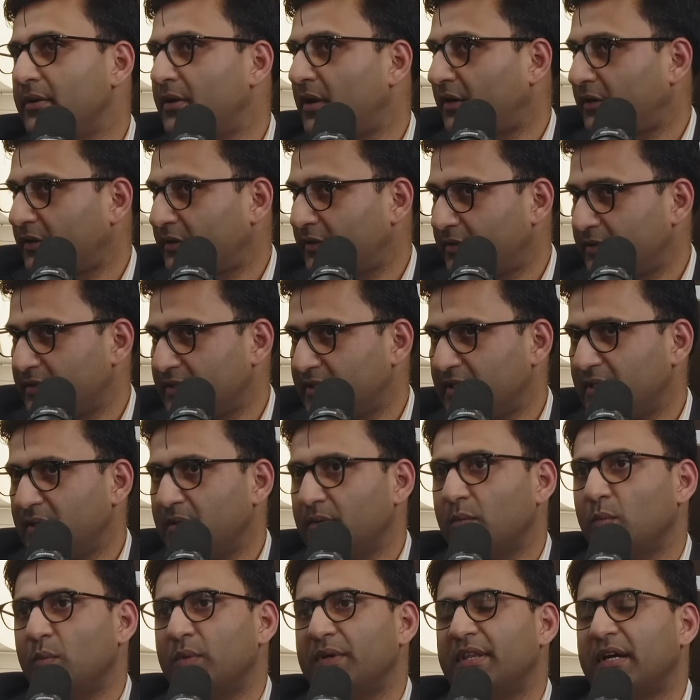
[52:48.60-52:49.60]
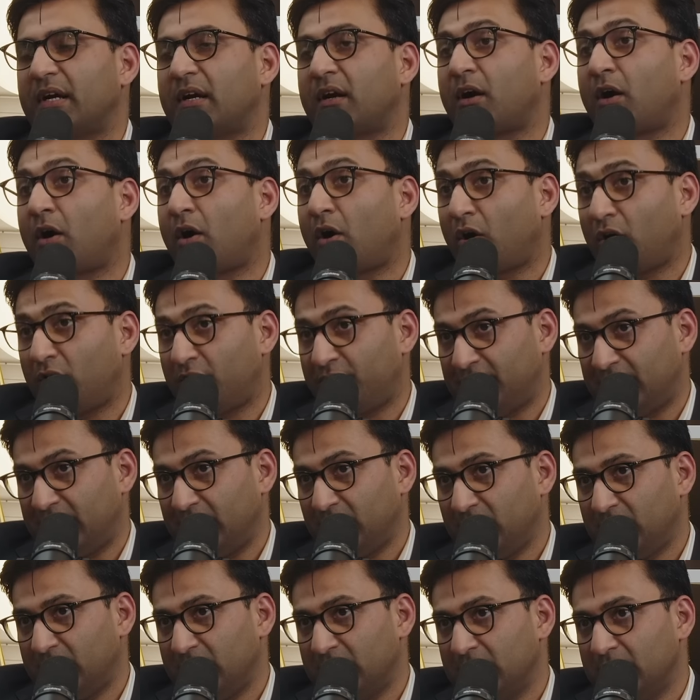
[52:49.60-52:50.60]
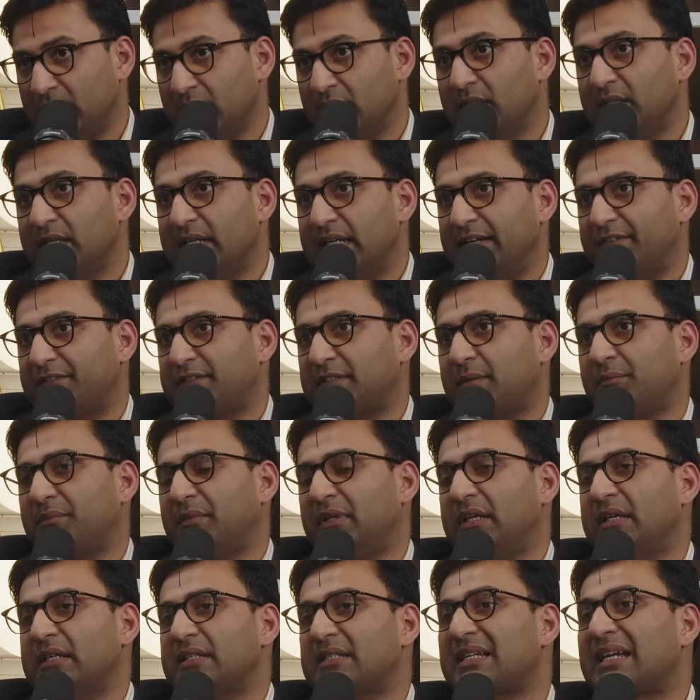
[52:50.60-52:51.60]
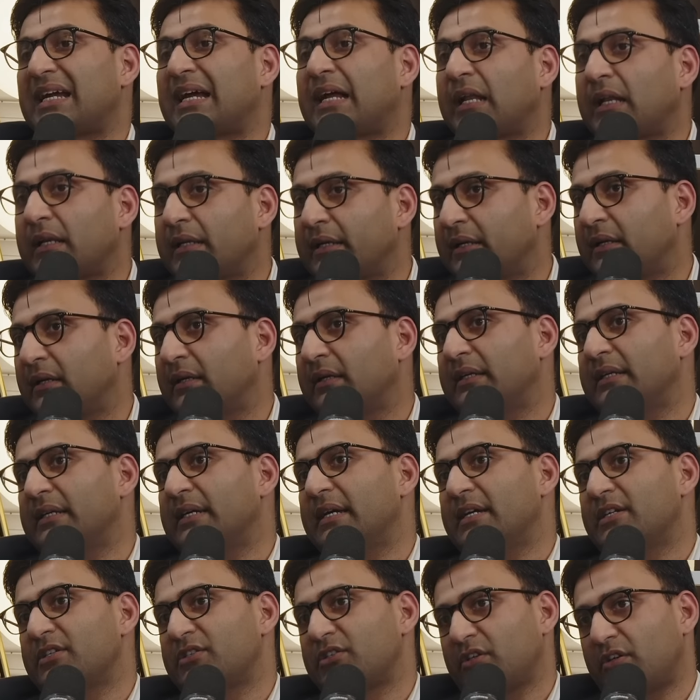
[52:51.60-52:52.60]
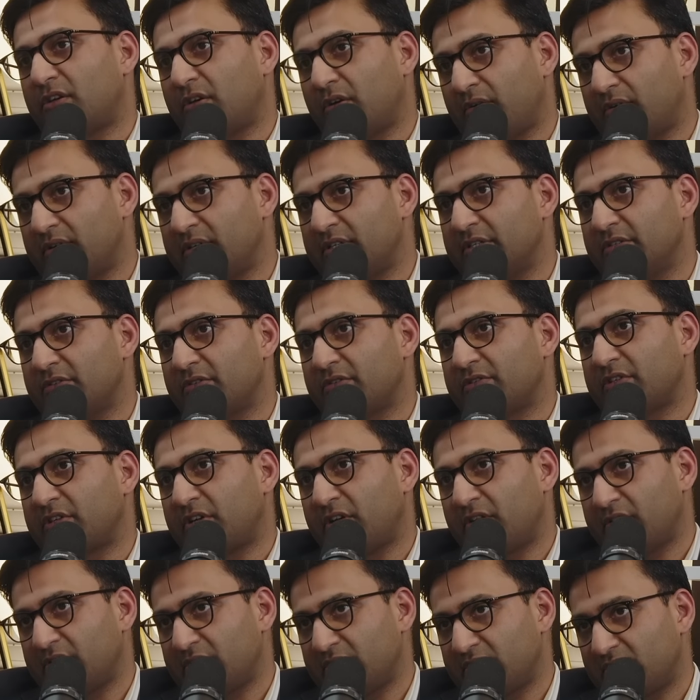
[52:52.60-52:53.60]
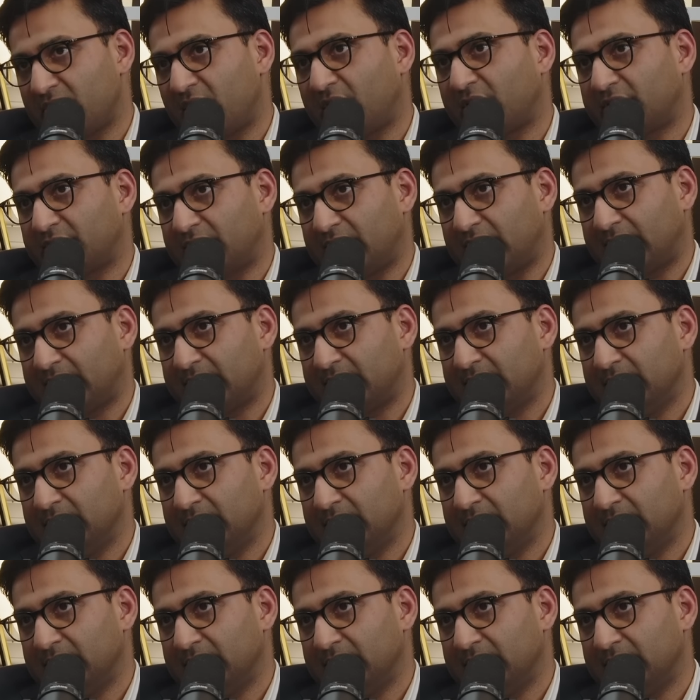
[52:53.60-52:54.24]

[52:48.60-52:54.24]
Not a currency. With a carve-out if something is clearly a securities or securities contract.